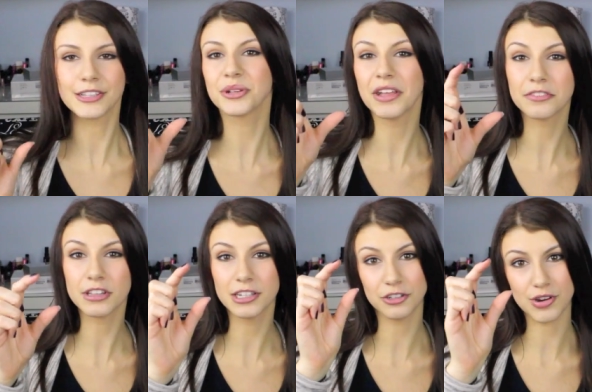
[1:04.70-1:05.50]
I also love
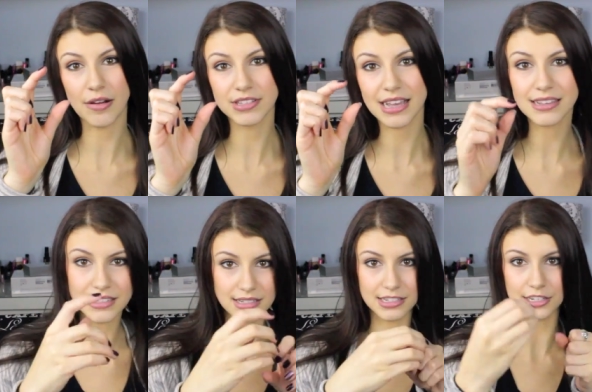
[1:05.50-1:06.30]
the little travel
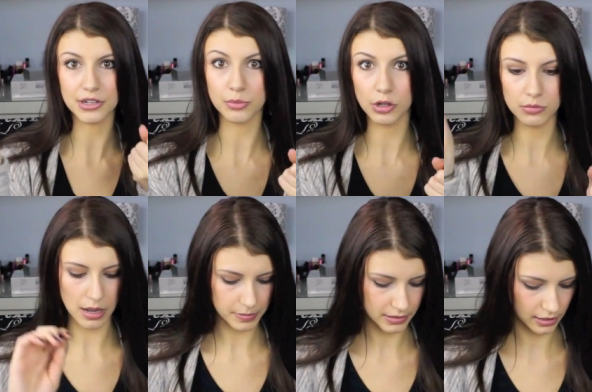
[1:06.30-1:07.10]
sizes because then you can pull them
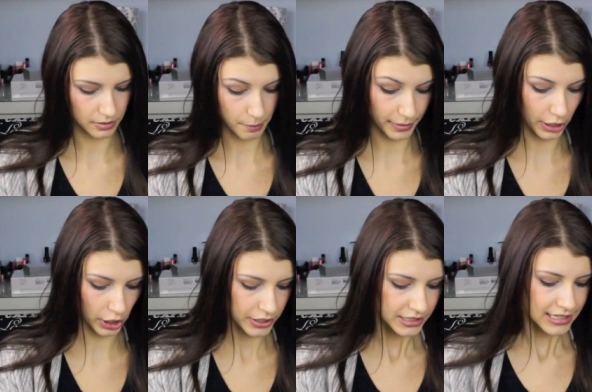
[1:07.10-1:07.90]
up and they're
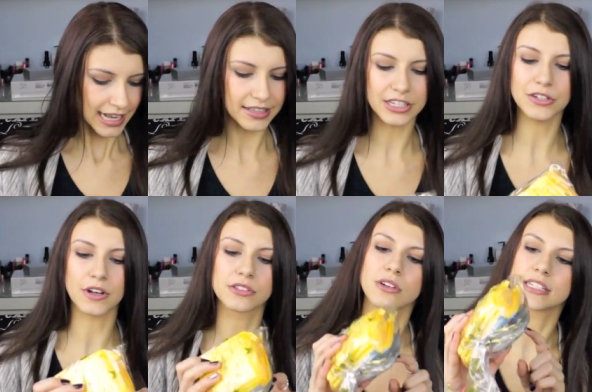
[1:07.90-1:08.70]
bigger. And then you've
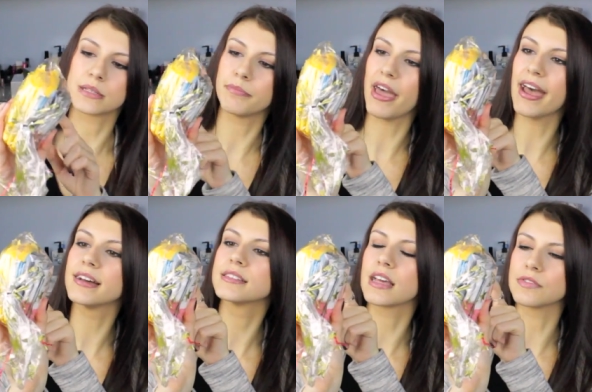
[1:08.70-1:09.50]
also got some pads.